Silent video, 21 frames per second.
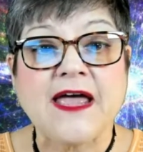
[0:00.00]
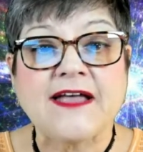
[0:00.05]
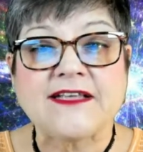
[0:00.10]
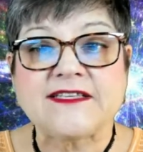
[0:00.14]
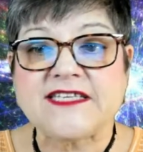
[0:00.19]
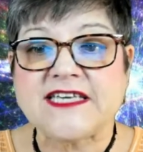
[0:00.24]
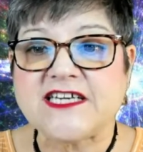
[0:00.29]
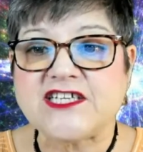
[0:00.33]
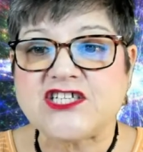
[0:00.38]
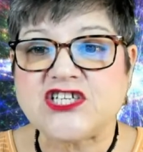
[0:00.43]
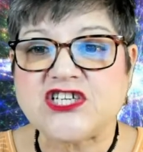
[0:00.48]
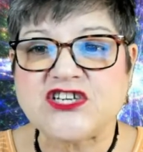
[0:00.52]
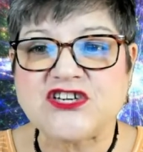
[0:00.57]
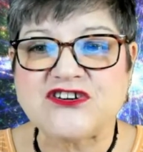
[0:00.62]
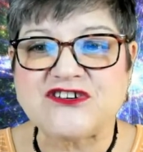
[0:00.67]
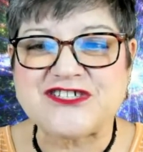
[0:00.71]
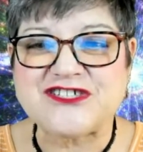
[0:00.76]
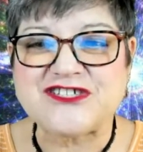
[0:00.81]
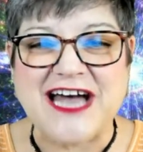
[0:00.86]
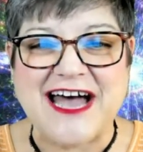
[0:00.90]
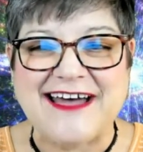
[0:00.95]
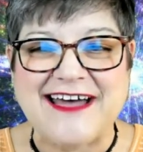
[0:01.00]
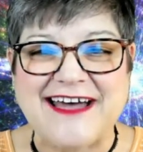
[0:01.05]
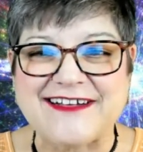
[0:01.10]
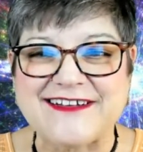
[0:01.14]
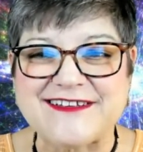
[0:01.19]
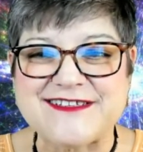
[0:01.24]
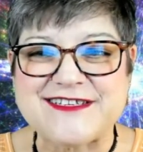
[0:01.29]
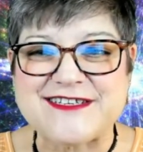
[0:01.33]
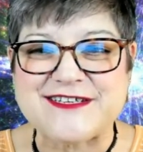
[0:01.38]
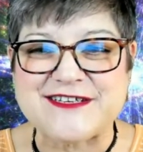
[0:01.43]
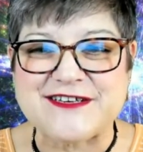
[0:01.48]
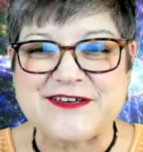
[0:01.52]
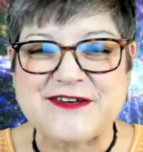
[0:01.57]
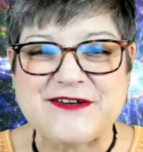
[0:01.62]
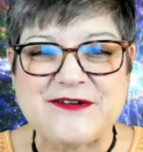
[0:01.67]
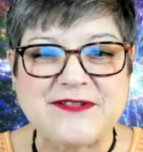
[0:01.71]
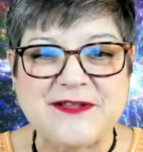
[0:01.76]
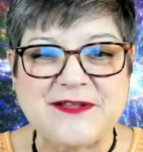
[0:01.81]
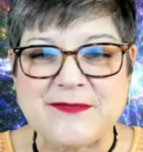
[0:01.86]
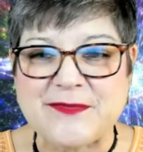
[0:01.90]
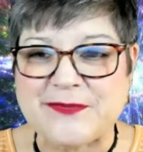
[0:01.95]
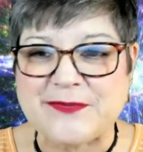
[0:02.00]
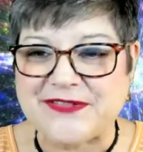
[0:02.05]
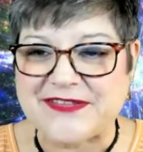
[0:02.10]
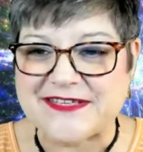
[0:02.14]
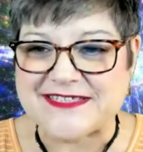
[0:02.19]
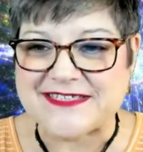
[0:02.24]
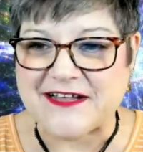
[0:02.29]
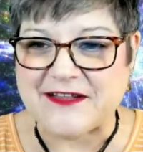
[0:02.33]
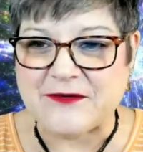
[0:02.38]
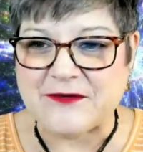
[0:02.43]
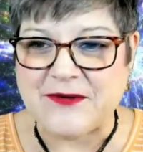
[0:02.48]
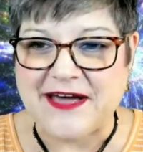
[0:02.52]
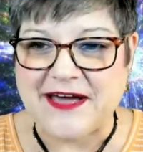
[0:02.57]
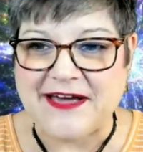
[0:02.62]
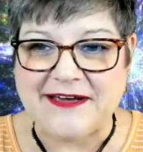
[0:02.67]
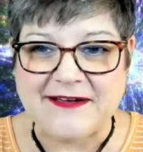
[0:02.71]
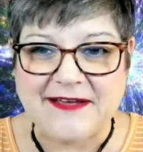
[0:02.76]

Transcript: teaching your child to, let me put this all away.